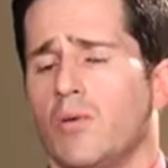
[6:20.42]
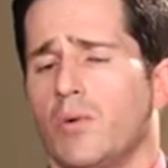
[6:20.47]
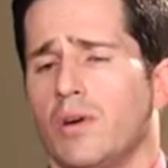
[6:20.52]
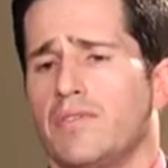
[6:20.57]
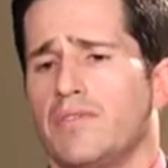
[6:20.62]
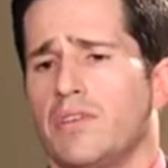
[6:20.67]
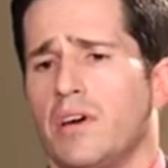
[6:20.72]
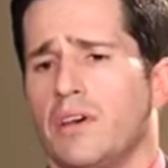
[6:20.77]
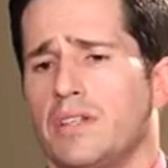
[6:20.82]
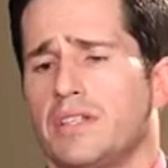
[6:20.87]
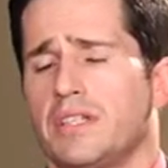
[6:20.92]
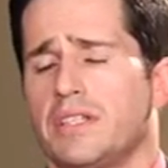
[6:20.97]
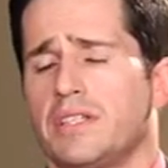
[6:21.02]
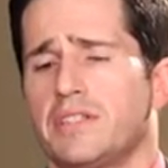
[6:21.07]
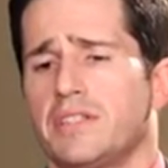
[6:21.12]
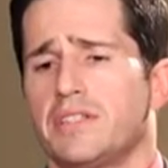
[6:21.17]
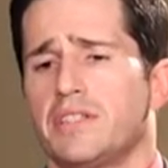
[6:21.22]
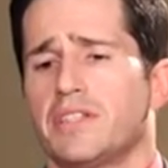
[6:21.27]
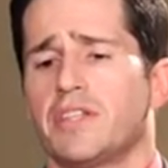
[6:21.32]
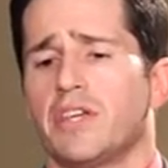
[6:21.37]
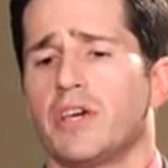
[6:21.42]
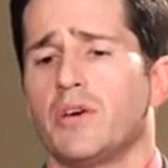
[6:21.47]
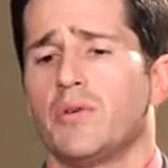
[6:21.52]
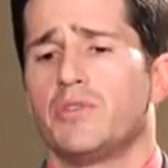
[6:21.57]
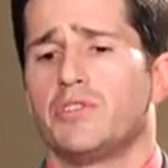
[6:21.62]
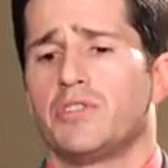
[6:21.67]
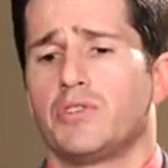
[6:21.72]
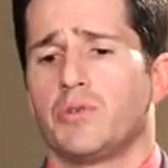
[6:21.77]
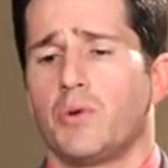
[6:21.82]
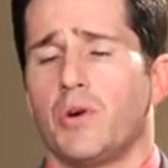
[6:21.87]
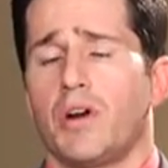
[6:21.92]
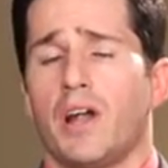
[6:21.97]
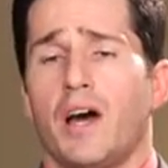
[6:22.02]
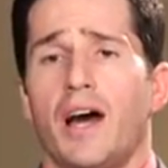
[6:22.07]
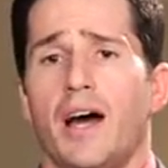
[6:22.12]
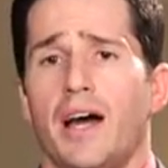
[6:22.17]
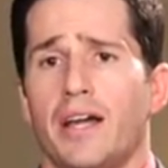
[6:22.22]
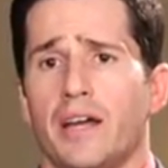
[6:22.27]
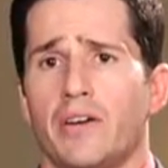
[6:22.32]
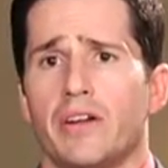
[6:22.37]
we've tended to go toward
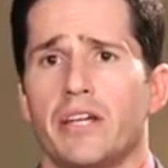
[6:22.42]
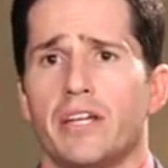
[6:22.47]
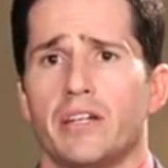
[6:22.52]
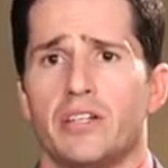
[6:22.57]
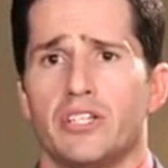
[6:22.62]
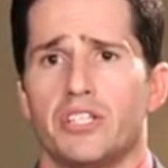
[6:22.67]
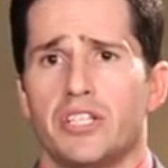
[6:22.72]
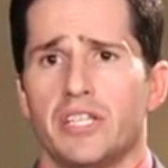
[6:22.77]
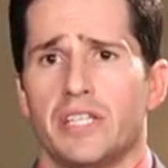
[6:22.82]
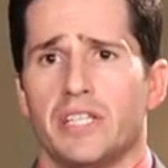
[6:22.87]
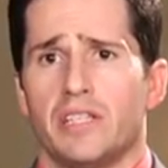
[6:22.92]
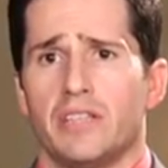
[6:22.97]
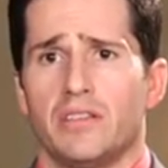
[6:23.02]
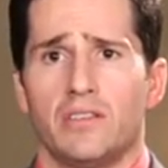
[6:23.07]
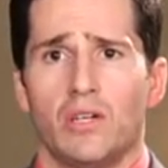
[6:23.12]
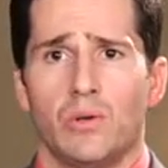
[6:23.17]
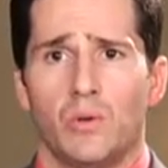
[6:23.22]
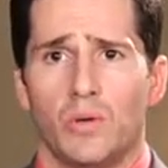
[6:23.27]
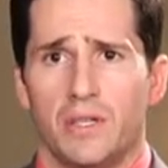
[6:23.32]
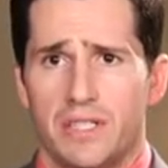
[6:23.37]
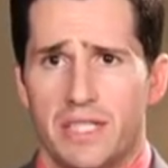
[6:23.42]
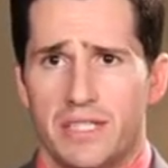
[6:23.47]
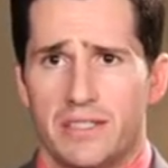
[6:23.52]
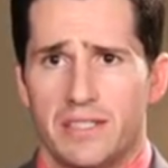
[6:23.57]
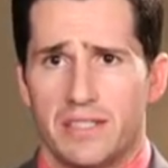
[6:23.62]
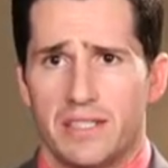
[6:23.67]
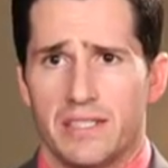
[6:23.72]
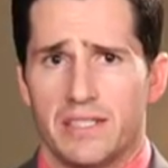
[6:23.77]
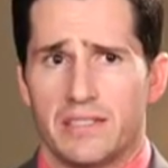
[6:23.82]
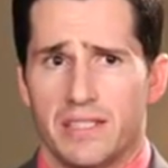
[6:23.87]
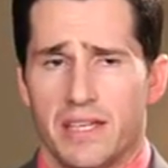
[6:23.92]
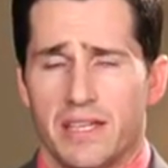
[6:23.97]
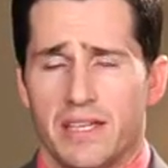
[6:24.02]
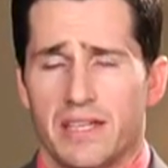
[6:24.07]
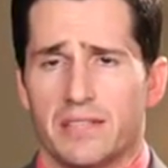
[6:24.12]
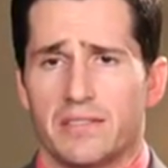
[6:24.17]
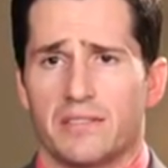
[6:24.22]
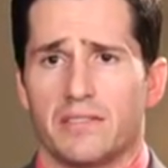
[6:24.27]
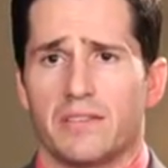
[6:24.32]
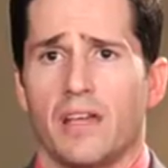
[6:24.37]
higher energy and lower density
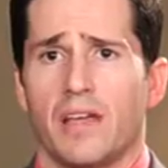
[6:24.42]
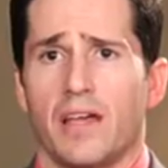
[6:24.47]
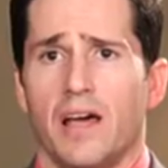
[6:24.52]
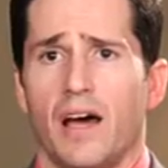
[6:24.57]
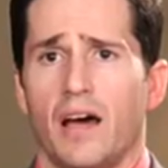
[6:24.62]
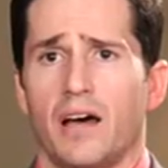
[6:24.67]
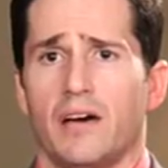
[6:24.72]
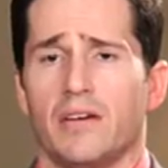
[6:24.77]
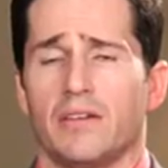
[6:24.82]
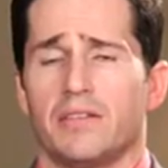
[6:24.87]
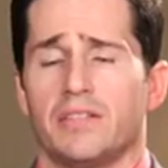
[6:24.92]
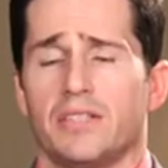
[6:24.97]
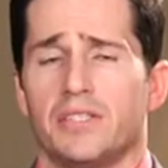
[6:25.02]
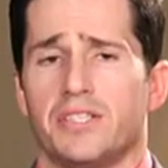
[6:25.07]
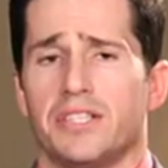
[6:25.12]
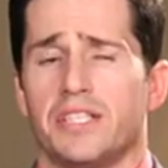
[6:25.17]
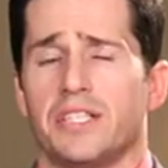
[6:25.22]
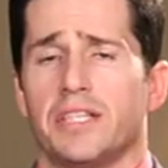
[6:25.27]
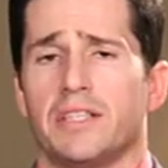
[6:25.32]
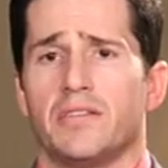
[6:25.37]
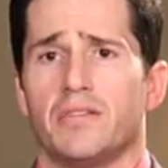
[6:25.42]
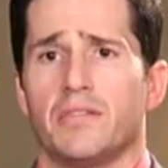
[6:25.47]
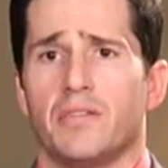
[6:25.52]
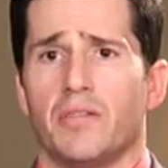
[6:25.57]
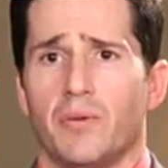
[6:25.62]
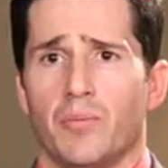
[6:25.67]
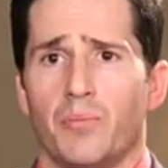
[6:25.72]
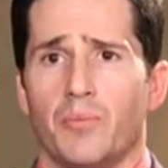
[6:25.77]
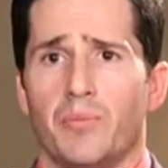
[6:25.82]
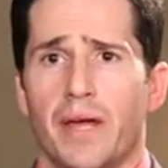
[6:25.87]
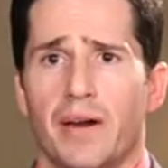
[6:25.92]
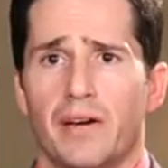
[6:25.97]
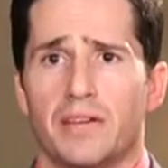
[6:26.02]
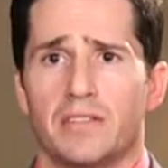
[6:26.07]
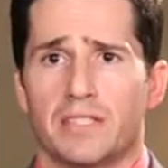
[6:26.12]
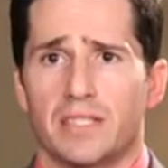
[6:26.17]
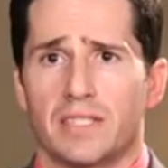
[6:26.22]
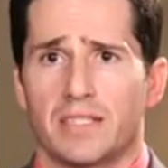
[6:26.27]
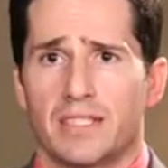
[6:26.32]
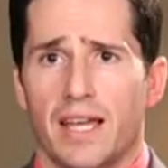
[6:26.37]
settings to get better
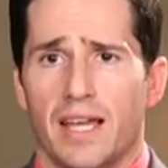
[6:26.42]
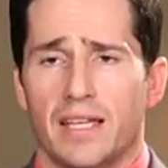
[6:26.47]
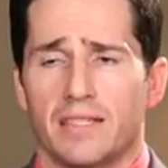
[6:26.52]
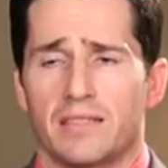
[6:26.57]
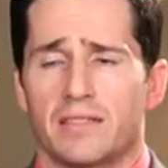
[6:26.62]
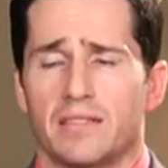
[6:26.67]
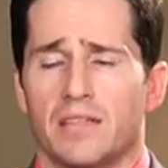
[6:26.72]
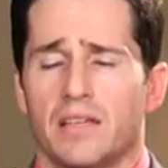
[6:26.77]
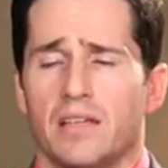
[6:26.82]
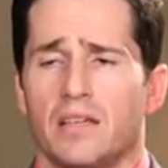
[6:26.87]
success.